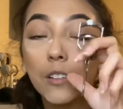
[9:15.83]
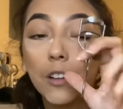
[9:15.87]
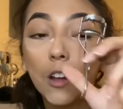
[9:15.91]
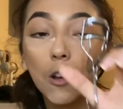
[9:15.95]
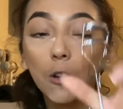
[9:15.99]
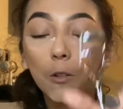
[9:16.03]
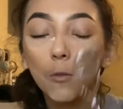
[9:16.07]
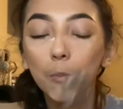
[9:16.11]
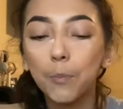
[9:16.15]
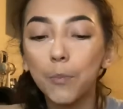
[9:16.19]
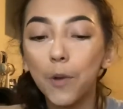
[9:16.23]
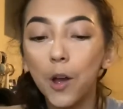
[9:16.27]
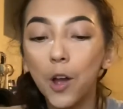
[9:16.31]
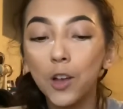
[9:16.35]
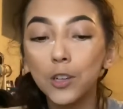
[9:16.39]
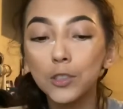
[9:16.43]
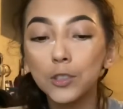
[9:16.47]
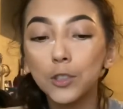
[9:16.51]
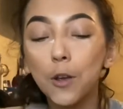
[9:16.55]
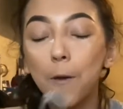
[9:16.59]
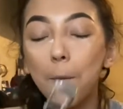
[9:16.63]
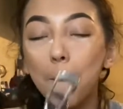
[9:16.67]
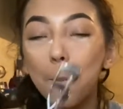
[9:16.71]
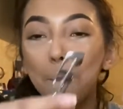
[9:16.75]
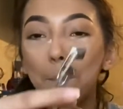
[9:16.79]
Oh,
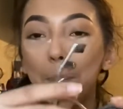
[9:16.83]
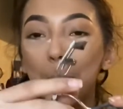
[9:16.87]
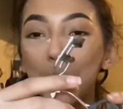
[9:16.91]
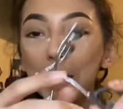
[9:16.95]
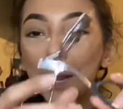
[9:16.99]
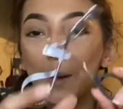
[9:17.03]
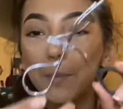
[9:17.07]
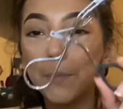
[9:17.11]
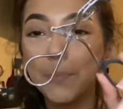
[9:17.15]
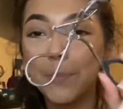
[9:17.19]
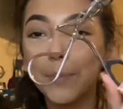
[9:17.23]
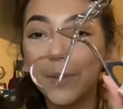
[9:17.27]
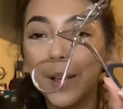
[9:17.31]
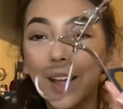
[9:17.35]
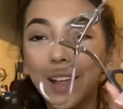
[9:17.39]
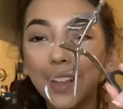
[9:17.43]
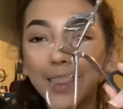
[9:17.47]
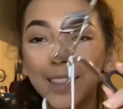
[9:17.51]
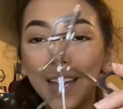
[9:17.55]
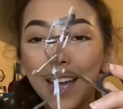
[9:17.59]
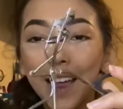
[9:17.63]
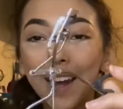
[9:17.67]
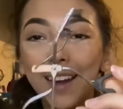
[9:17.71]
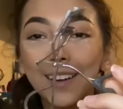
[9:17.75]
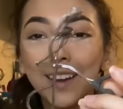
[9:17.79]
also peep
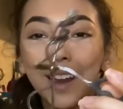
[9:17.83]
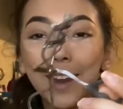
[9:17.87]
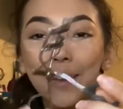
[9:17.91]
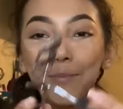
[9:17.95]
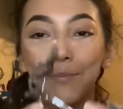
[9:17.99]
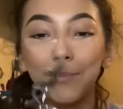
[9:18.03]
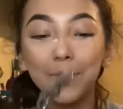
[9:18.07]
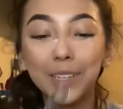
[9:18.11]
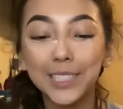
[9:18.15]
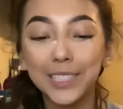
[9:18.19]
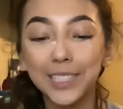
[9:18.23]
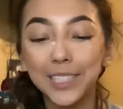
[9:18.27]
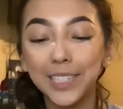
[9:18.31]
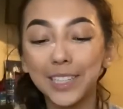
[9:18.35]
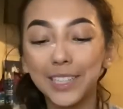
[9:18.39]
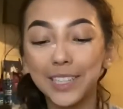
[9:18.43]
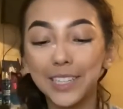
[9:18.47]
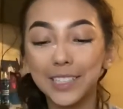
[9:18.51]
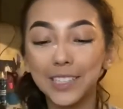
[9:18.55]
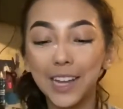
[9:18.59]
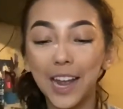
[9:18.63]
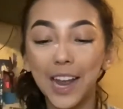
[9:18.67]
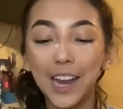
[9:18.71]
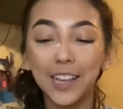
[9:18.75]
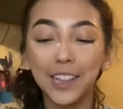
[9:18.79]
that I'm missing
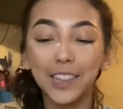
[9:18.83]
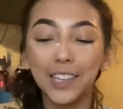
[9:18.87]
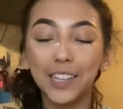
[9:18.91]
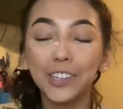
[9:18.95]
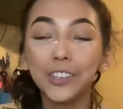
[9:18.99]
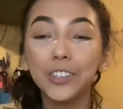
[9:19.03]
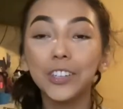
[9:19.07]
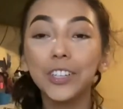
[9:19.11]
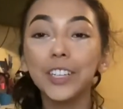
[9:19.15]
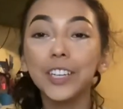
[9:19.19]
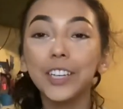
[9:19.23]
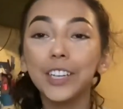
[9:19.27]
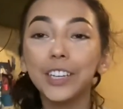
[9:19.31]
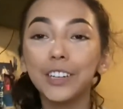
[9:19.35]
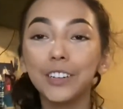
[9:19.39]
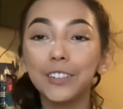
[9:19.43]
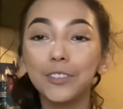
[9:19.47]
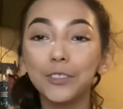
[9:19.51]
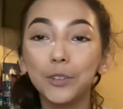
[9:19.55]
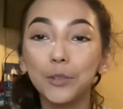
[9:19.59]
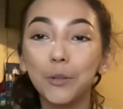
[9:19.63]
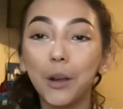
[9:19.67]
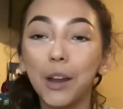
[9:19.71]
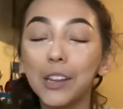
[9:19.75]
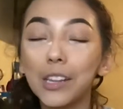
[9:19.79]
this. I literally need a
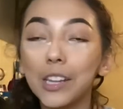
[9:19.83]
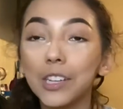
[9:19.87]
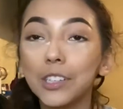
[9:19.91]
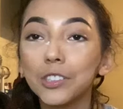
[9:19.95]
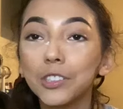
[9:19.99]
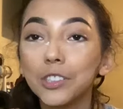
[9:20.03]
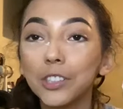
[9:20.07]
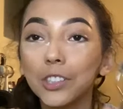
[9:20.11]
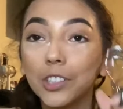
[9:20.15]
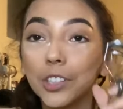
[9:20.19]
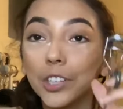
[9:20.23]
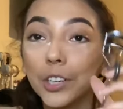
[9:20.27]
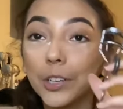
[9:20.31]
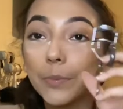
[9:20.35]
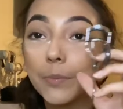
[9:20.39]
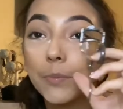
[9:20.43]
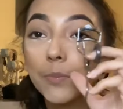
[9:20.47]
new eyelash curler.